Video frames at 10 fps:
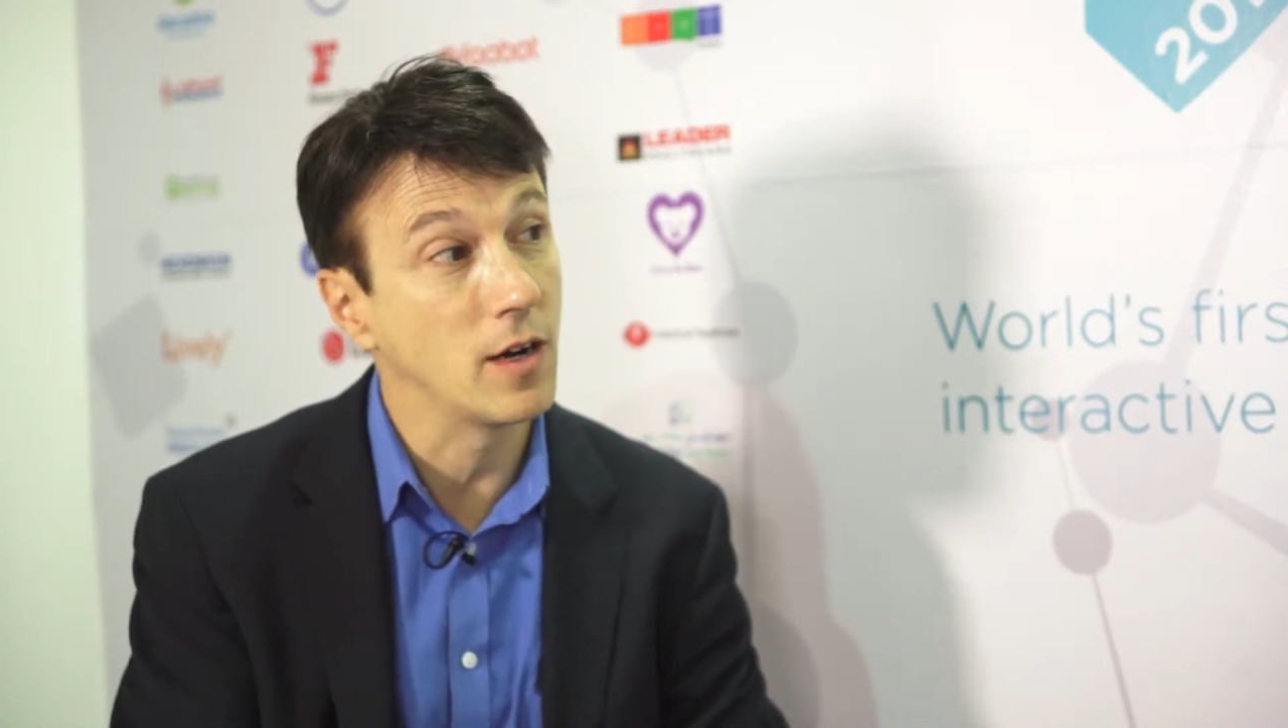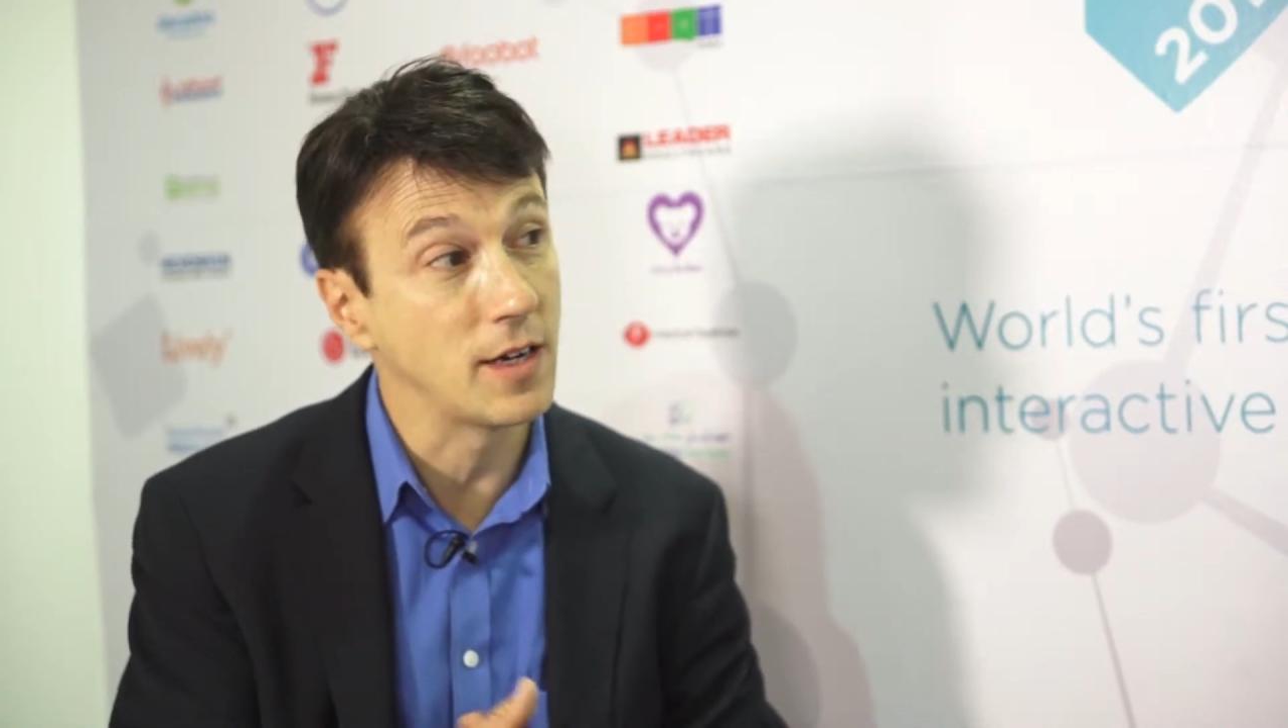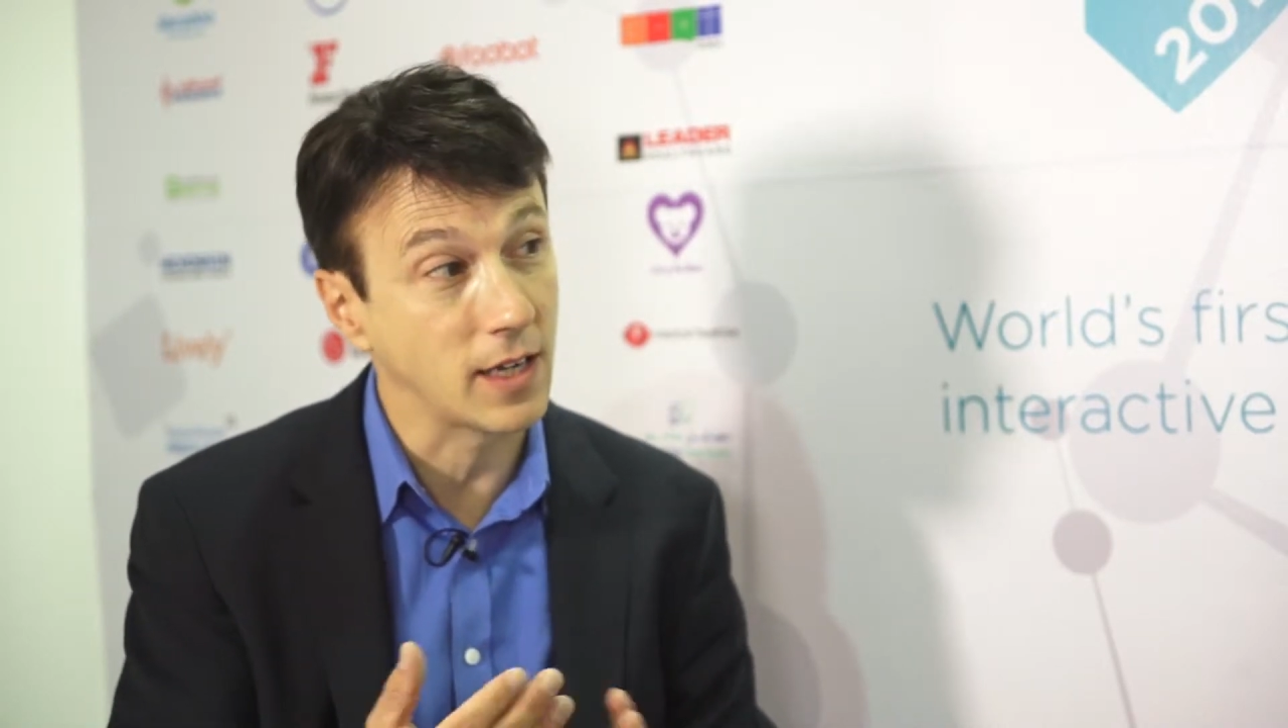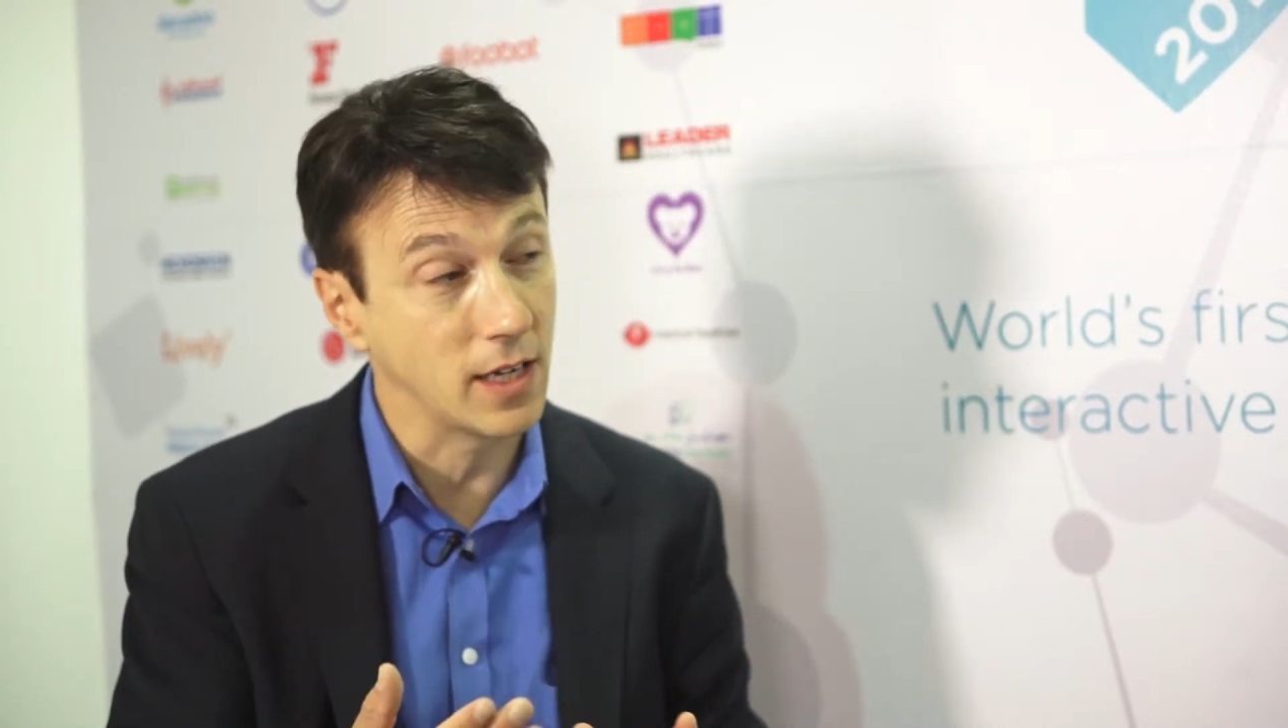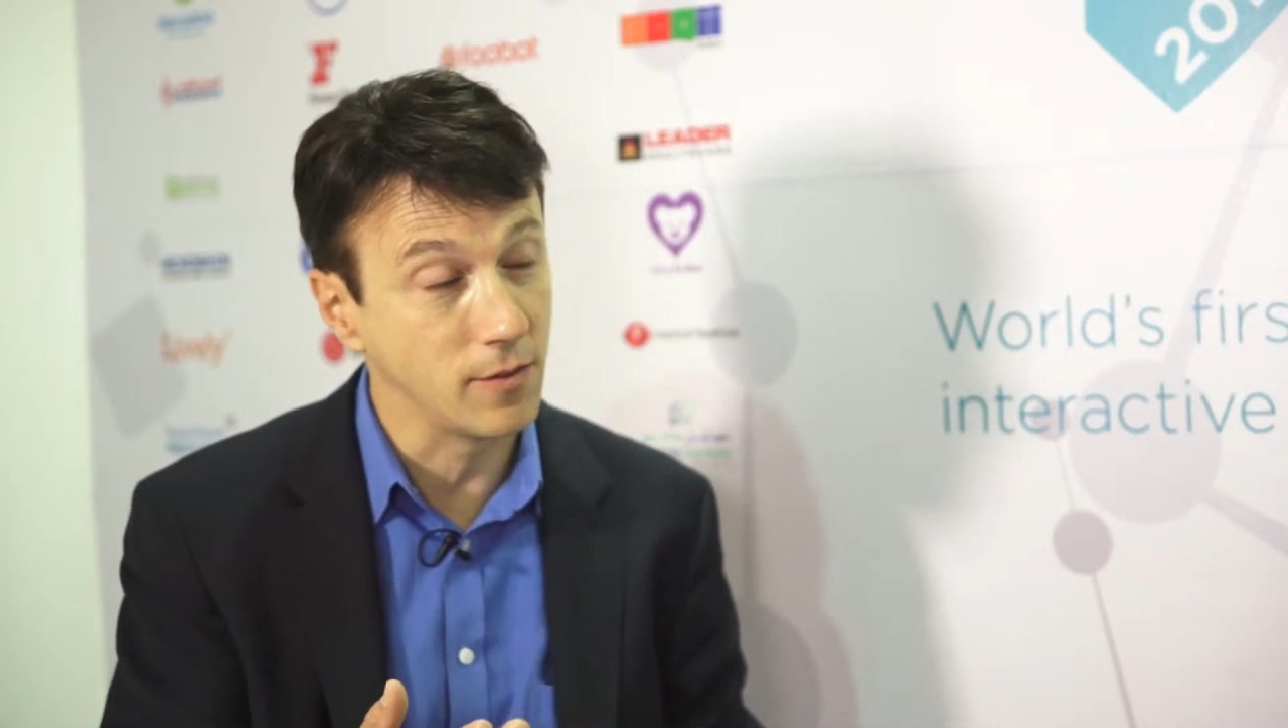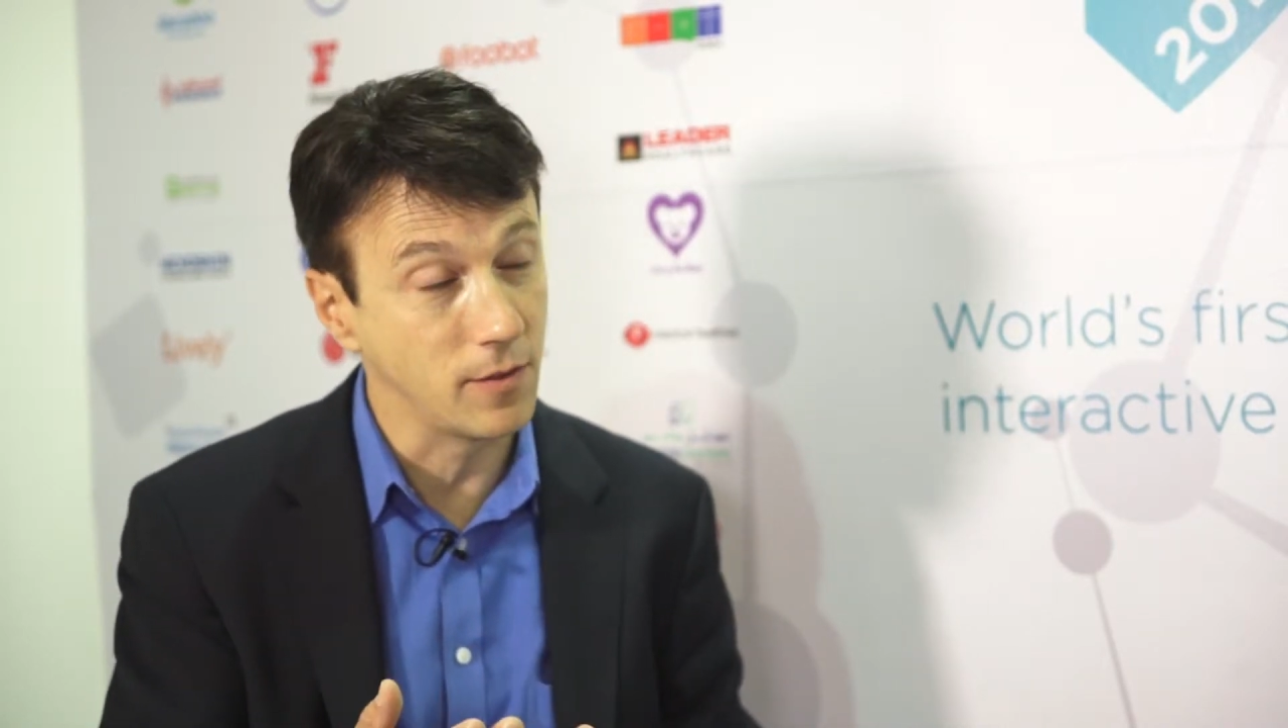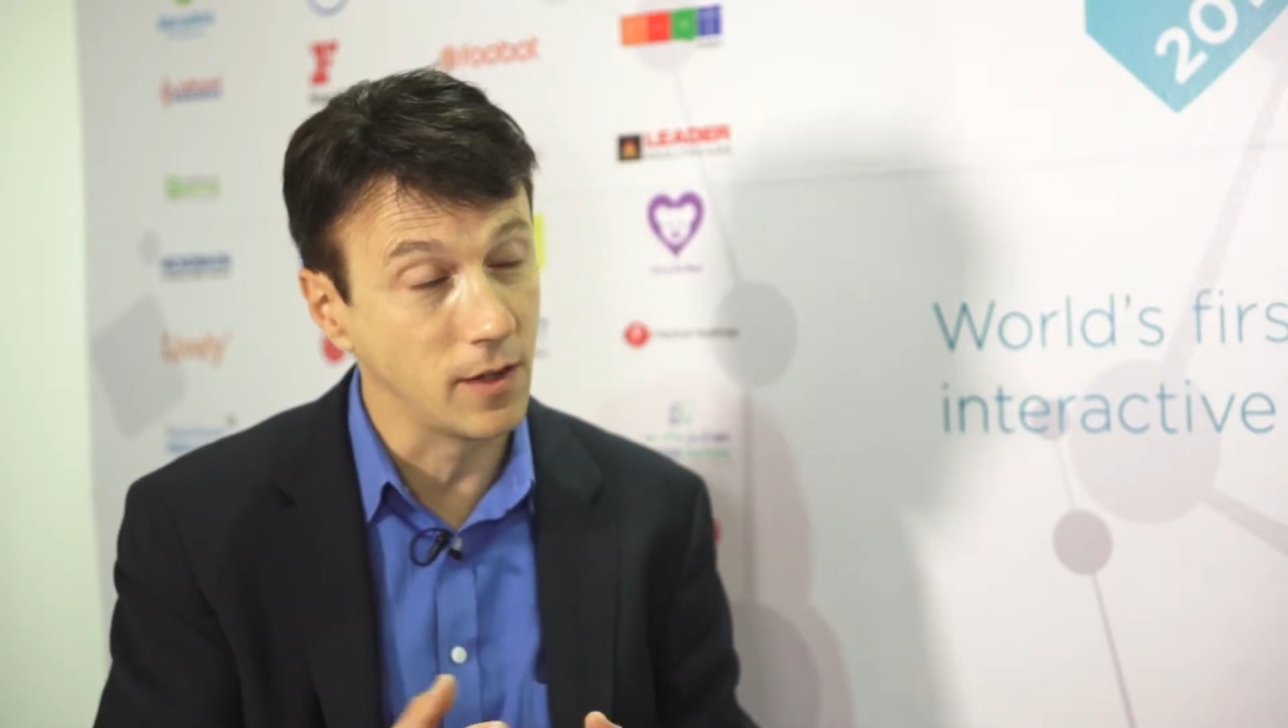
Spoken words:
are indicative